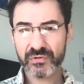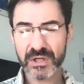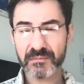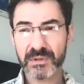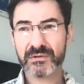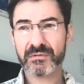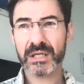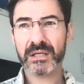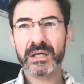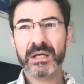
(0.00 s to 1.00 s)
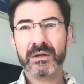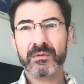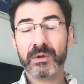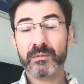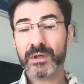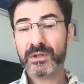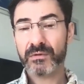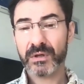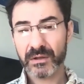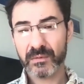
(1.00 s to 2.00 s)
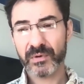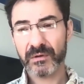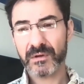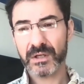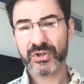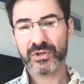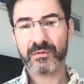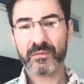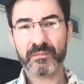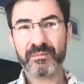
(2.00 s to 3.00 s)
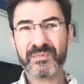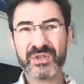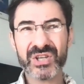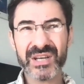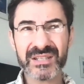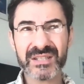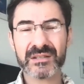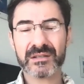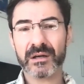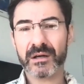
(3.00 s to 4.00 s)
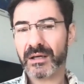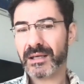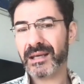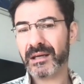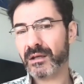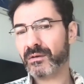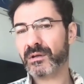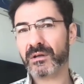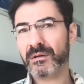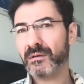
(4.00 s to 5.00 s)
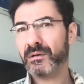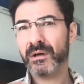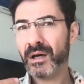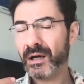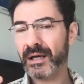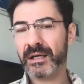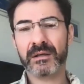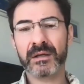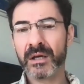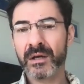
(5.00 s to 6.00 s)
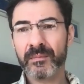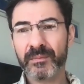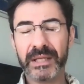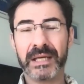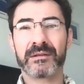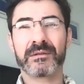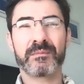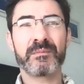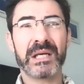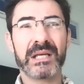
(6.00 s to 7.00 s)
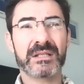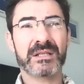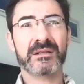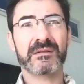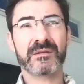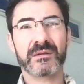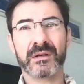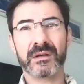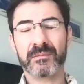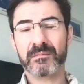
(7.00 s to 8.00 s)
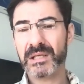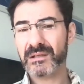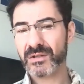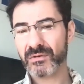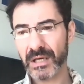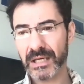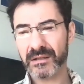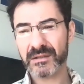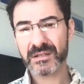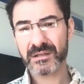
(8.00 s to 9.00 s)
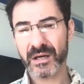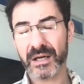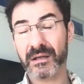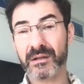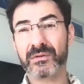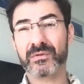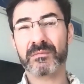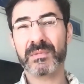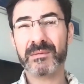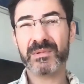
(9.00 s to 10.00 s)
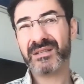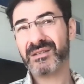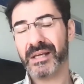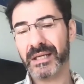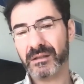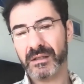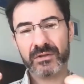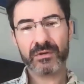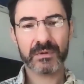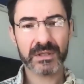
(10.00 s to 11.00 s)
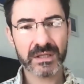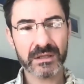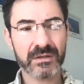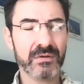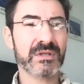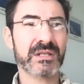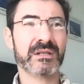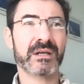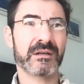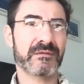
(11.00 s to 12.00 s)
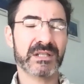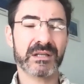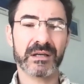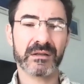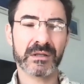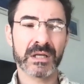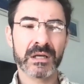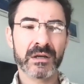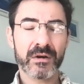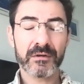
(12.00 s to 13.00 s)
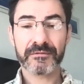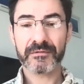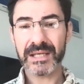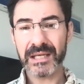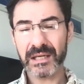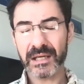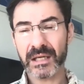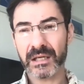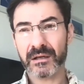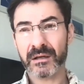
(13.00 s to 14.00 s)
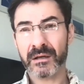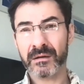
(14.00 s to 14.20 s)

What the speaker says: treatments, right? When we're doing the prevention, chances are getting on a high plant-based Mediterranean style, or maybe slightly towards ketosis kind of style of eating,